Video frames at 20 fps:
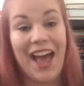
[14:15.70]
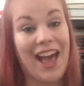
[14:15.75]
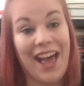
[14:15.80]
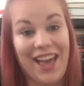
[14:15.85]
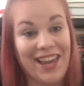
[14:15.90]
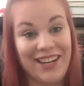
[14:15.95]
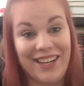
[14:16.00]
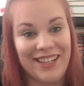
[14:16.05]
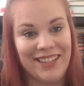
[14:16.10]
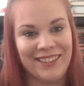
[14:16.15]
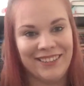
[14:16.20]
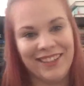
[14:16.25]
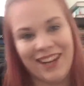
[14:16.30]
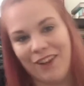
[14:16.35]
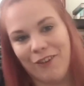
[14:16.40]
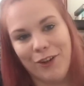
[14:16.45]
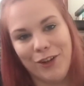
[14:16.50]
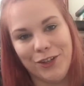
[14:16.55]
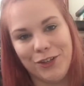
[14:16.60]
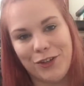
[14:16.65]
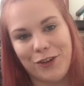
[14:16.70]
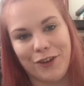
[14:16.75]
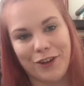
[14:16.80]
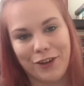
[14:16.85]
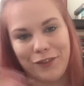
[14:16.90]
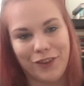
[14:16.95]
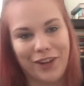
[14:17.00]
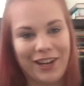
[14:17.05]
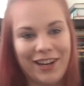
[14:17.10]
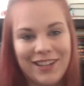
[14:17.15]
I went into
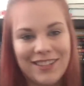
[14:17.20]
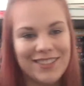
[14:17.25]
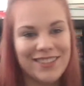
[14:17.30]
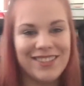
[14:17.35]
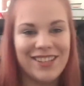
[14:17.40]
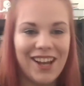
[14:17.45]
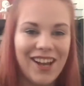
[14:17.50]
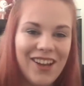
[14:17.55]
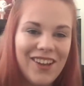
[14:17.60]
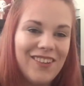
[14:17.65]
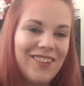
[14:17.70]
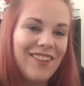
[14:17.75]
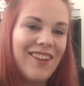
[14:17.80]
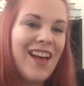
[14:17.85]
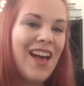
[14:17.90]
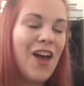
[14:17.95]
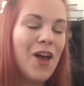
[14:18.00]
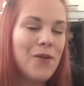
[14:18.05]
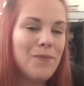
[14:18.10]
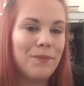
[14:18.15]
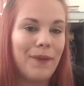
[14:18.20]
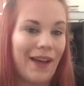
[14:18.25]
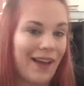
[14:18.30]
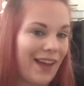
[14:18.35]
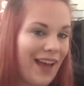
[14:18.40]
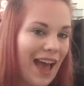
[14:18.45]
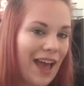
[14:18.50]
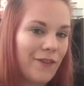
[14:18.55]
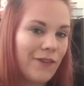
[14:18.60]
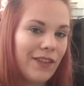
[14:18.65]
creative writing, so,
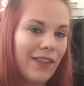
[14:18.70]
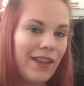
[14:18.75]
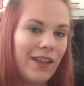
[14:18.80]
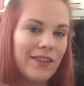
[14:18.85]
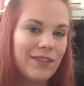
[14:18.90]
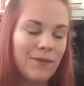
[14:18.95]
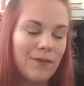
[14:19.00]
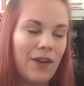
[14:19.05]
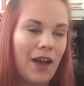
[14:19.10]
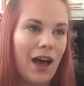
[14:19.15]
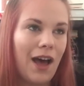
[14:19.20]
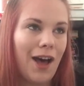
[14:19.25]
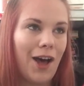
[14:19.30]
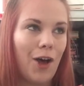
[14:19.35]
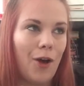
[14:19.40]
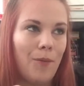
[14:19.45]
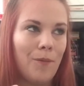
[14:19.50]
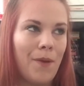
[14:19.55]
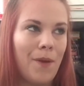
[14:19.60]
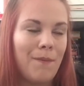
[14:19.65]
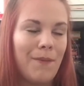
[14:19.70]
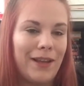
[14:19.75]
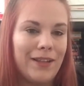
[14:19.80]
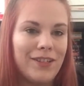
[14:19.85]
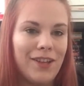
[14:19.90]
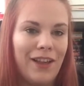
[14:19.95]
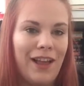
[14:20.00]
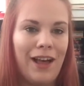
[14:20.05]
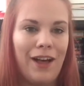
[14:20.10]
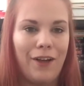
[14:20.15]
but I feel like
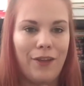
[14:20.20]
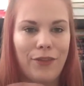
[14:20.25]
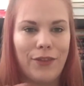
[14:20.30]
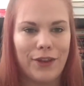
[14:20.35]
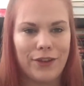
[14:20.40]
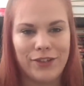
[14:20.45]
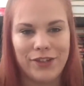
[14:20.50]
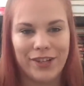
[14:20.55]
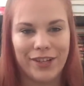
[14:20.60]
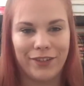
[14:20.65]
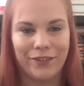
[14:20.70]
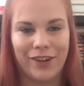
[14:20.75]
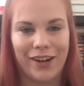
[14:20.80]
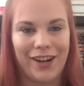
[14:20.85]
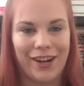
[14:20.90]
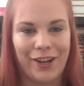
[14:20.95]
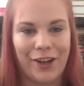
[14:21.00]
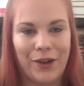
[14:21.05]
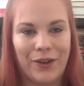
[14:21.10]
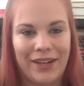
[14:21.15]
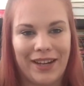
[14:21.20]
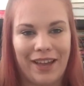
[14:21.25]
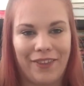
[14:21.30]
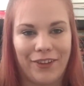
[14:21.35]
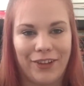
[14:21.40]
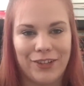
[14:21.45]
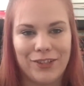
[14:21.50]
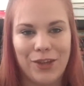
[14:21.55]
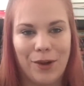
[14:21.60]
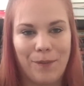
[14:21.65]
mental health and creative writing go
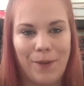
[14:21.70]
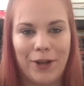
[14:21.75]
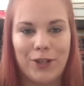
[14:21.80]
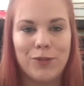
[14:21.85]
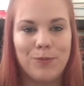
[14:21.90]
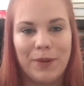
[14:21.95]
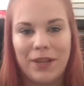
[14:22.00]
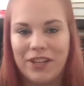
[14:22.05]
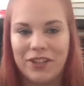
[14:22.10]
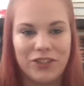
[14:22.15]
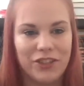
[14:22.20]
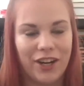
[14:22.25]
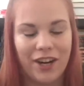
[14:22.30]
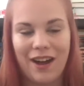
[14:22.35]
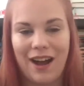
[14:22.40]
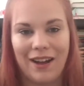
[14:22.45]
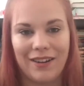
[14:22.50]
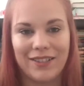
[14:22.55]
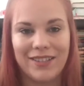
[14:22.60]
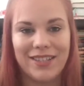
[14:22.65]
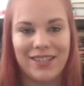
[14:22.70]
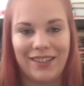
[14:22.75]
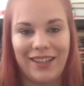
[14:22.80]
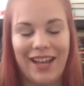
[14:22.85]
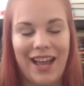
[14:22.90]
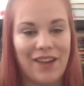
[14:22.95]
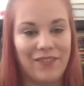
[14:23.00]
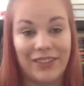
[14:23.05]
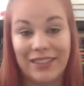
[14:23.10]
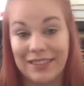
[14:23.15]
together so much because you're constantly
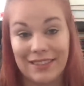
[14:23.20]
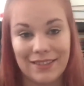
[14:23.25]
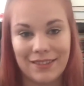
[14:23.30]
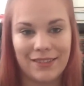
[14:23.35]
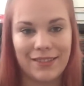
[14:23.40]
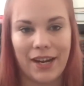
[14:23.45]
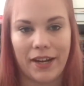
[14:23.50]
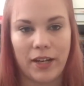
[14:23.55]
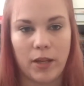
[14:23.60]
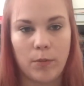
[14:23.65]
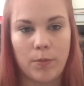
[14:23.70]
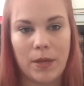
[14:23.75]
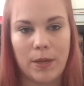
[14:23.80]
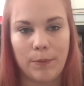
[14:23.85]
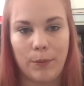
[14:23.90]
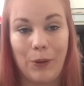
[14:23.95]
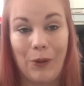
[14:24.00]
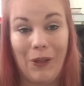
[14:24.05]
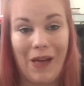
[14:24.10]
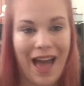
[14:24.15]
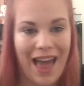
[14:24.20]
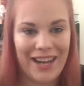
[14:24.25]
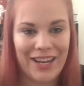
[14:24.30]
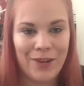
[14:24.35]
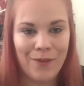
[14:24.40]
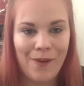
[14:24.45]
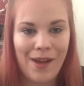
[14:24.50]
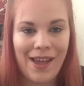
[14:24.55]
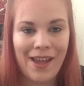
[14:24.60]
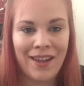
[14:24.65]
having to study people
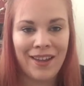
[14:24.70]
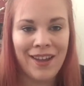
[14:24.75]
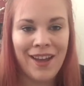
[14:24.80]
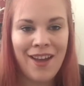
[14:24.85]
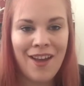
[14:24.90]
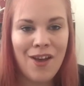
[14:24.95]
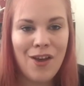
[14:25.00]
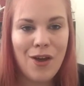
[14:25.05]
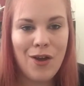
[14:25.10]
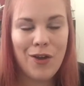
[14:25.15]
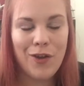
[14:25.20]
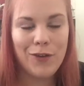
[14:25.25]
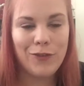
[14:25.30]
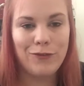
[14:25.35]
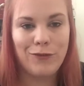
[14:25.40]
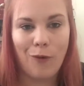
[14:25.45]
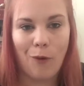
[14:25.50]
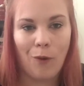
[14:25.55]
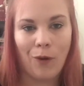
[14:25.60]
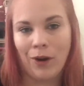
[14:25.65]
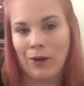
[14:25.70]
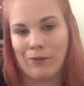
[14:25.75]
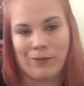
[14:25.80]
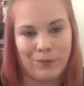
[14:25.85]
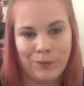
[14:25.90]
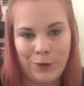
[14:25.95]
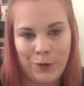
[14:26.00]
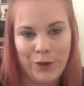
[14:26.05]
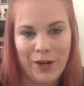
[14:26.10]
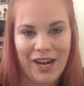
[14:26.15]
anyway
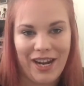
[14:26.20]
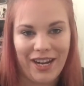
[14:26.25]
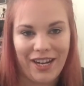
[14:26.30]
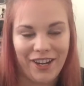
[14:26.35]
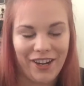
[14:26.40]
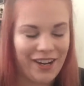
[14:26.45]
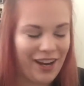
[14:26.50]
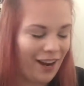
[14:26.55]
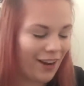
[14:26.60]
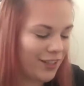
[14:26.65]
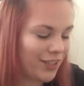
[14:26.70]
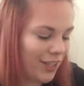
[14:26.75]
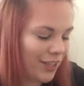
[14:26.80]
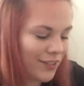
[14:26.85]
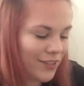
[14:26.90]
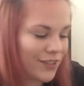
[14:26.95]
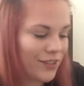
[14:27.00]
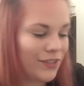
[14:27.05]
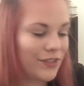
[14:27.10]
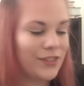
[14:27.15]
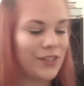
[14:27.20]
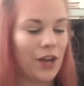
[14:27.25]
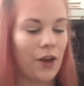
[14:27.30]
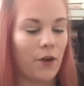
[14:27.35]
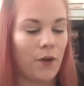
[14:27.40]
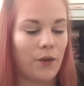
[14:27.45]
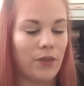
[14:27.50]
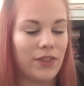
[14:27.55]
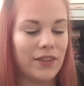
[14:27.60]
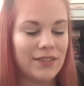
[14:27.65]
for creating your characters.
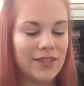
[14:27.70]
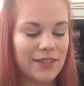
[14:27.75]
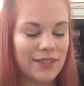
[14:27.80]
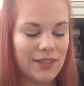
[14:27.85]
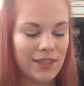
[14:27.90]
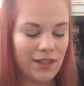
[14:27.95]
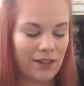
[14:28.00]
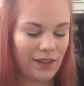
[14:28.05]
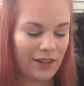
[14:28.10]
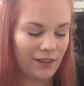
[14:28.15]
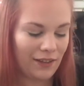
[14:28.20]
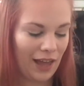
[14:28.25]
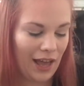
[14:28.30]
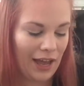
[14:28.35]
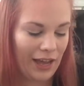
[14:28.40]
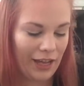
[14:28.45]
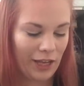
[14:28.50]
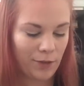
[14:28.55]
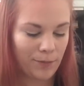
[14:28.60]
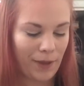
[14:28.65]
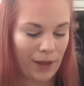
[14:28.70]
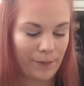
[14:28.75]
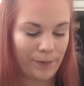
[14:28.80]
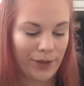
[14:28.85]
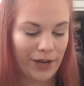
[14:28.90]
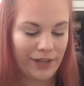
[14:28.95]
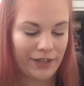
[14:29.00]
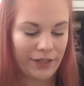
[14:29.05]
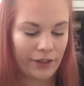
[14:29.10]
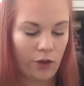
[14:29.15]
So this is Little and Lion by
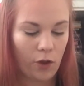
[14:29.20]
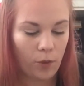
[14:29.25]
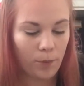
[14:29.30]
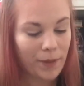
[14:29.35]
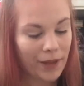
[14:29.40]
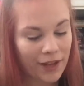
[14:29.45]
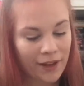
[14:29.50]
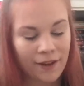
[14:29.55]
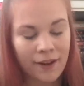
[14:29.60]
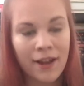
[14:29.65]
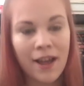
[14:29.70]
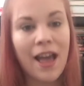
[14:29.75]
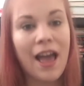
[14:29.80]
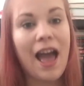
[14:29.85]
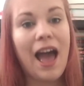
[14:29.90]
Brandi Colbert.